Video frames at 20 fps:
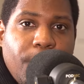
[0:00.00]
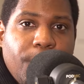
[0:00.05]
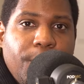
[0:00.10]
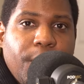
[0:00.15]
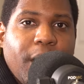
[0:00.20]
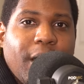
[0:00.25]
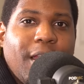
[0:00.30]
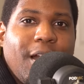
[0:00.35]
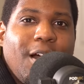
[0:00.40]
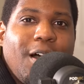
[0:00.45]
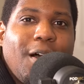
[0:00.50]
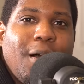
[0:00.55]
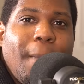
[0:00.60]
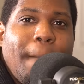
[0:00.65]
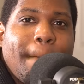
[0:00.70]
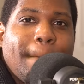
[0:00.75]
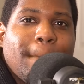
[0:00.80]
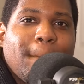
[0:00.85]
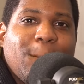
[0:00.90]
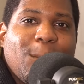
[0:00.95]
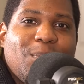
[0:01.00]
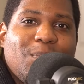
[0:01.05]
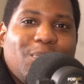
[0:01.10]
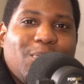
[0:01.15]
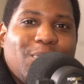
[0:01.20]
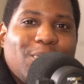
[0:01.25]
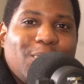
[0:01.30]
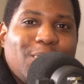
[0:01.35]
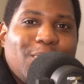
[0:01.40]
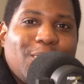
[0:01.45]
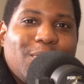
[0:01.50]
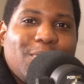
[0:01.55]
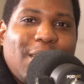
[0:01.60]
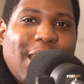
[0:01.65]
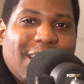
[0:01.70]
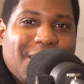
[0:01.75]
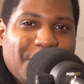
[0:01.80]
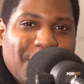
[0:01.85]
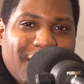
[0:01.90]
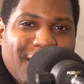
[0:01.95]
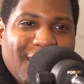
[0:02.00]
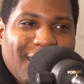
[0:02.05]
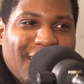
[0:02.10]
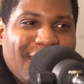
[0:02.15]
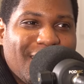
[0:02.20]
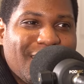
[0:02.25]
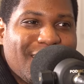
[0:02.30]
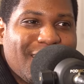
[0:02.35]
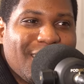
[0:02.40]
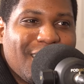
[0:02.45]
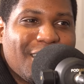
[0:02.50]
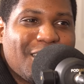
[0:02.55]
but um, that's because